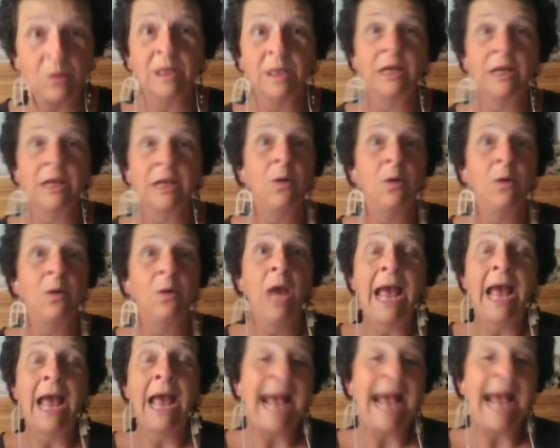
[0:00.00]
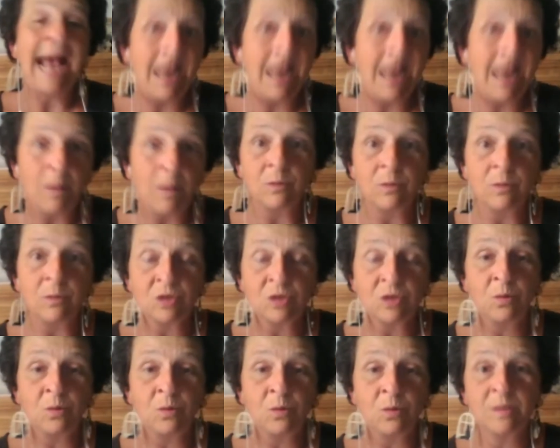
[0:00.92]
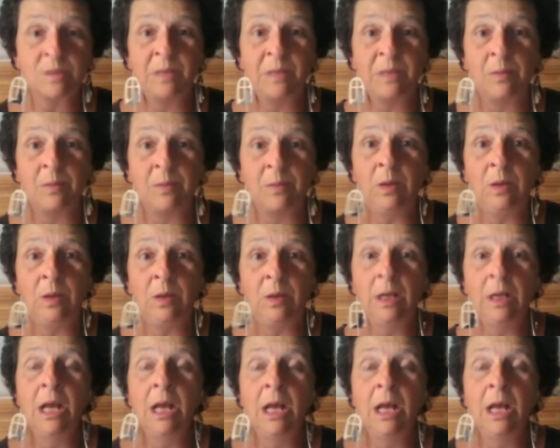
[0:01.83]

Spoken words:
and I know how I want to talk to people,